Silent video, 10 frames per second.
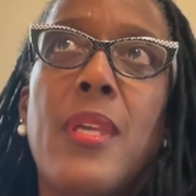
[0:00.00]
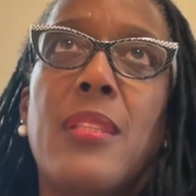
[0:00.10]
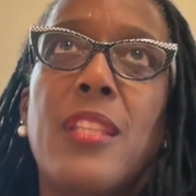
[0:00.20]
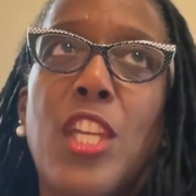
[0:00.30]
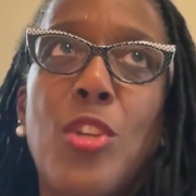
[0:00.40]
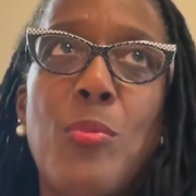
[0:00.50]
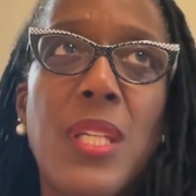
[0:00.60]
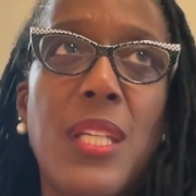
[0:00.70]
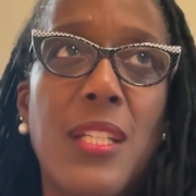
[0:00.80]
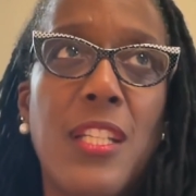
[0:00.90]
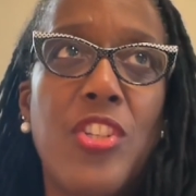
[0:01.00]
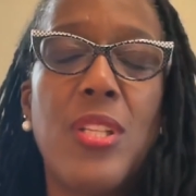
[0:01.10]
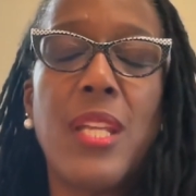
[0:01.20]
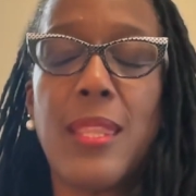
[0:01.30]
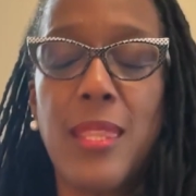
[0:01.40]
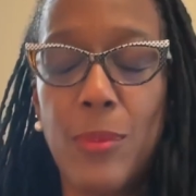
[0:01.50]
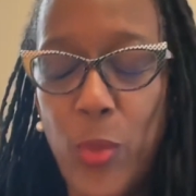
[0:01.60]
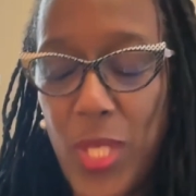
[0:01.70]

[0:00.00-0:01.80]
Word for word: in the human condition that we